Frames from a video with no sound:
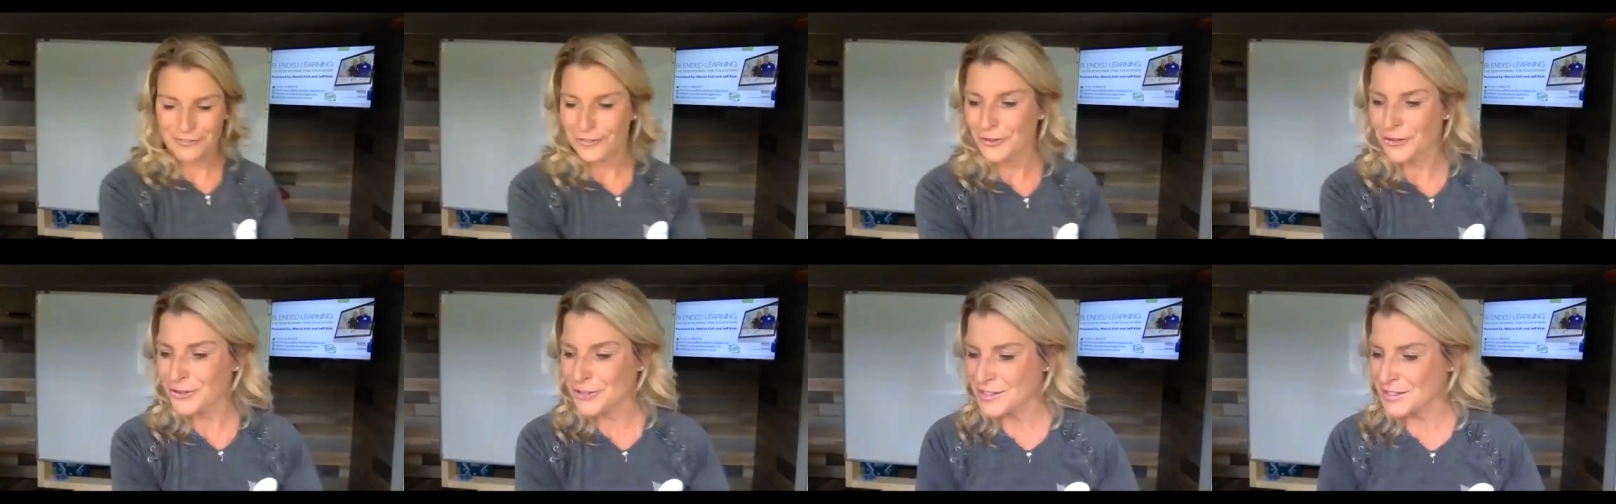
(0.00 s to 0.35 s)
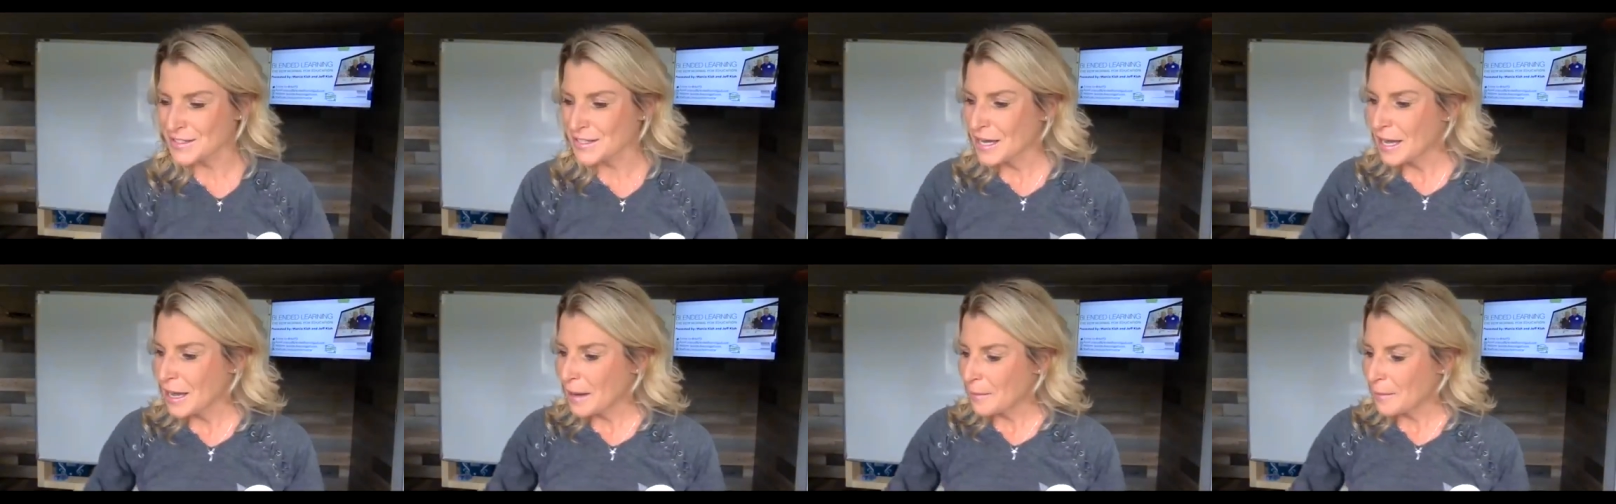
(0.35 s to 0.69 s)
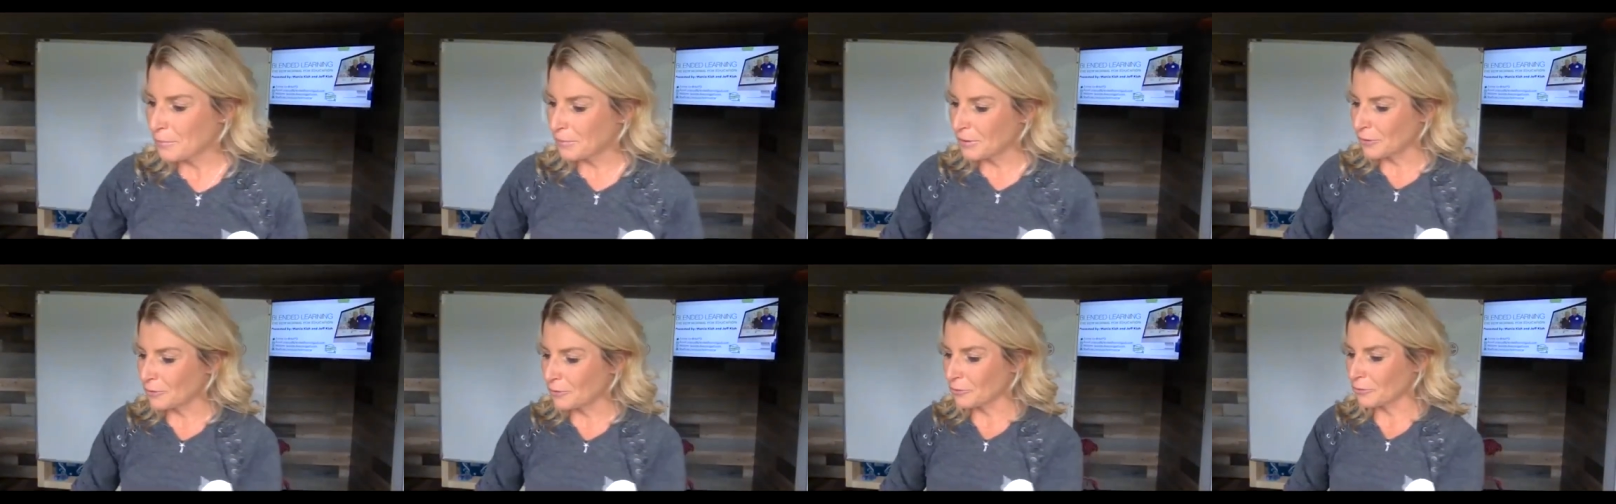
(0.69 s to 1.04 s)
first,
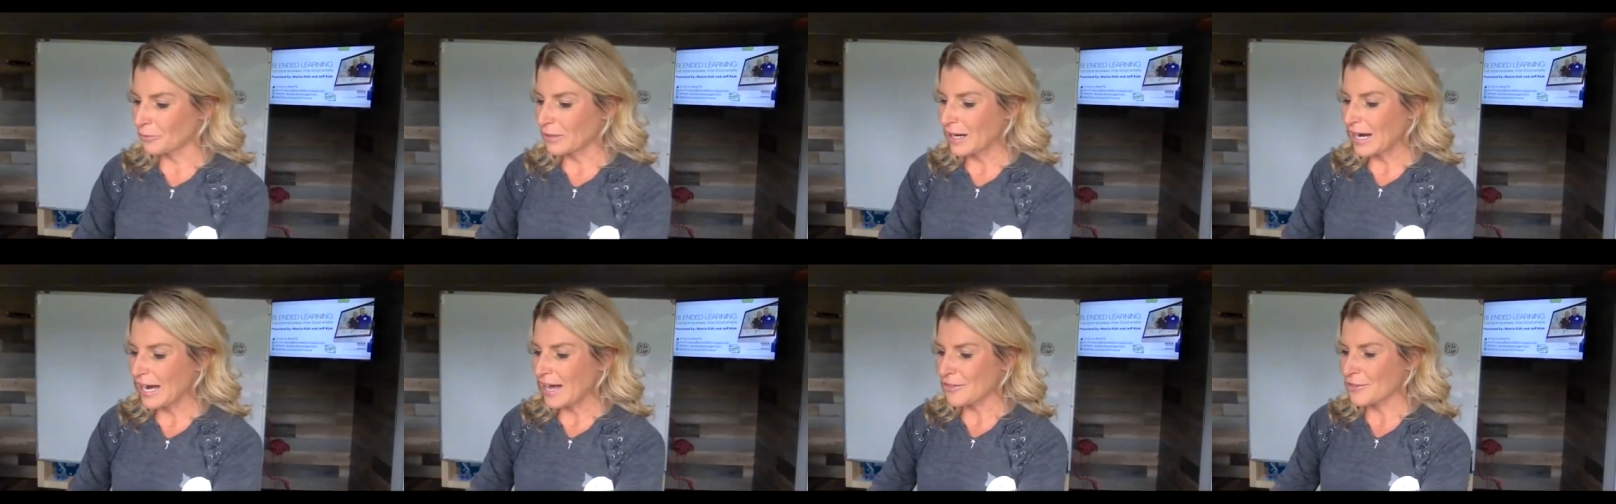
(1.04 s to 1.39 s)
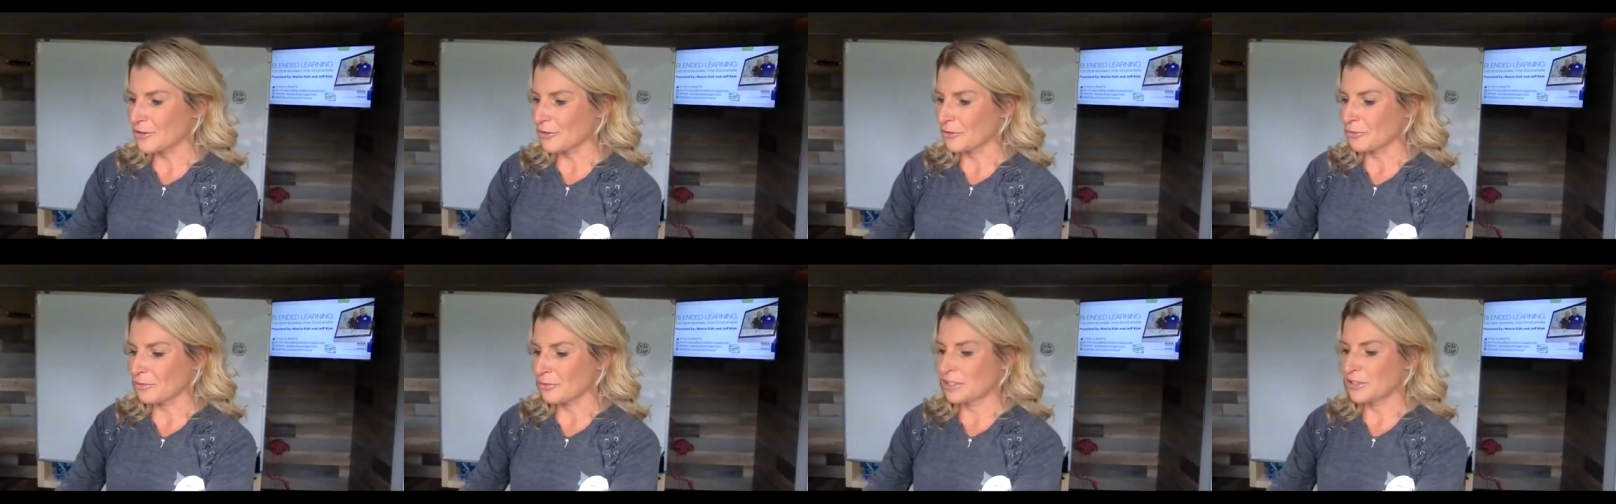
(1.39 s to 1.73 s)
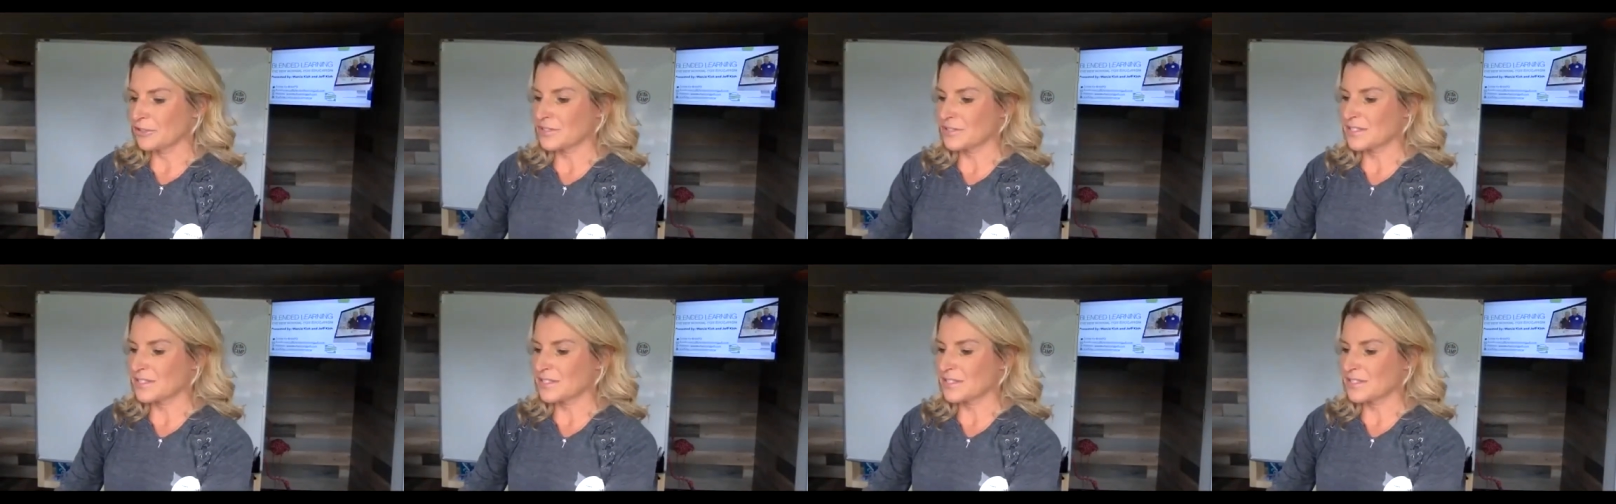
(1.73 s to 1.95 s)
but rather when you're